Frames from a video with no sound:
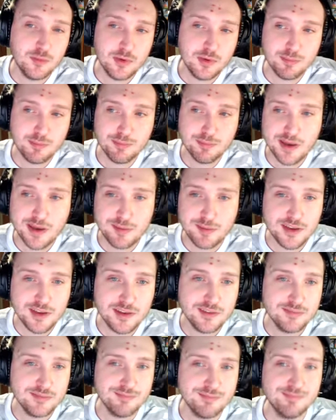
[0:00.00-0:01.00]

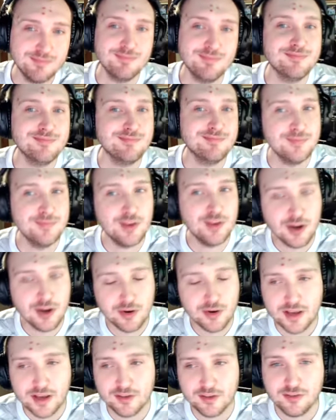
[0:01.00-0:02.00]
maybe,
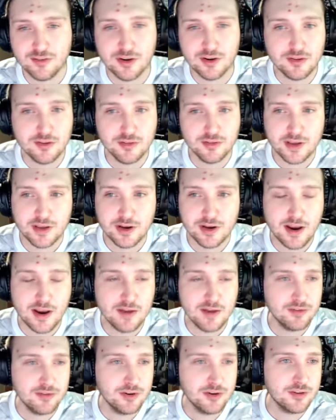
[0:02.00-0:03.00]
next year or the year
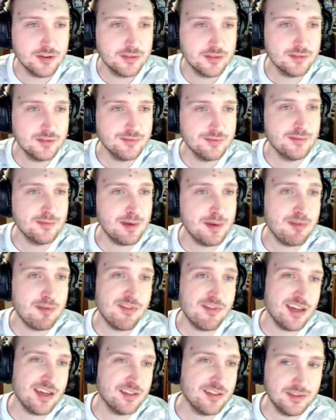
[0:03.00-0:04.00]
after, maybe
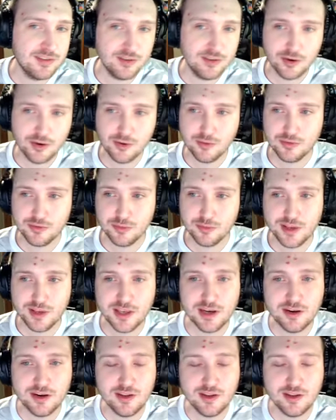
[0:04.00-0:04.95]
Valentine goes and we get another